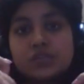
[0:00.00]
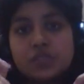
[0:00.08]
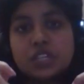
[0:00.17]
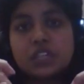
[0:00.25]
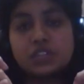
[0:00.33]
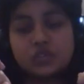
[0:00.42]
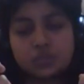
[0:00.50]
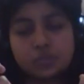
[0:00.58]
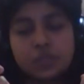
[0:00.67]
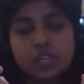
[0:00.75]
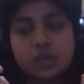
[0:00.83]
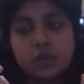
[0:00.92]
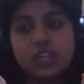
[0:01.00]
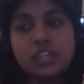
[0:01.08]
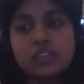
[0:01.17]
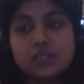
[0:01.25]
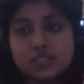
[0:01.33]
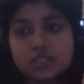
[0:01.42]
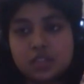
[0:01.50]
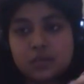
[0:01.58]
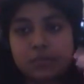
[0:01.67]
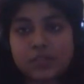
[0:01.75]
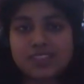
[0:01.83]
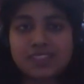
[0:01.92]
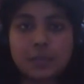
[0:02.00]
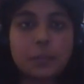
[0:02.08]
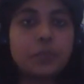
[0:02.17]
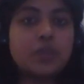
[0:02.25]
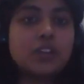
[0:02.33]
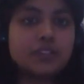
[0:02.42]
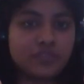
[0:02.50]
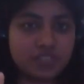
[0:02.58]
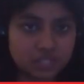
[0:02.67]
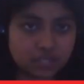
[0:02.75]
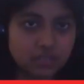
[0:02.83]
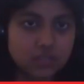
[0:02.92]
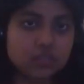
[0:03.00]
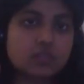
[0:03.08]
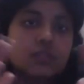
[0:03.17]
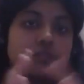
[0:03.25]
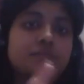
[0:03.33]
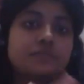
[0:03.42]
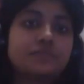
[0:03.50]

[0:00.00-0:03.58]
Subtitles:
we should be knowing some simple physics,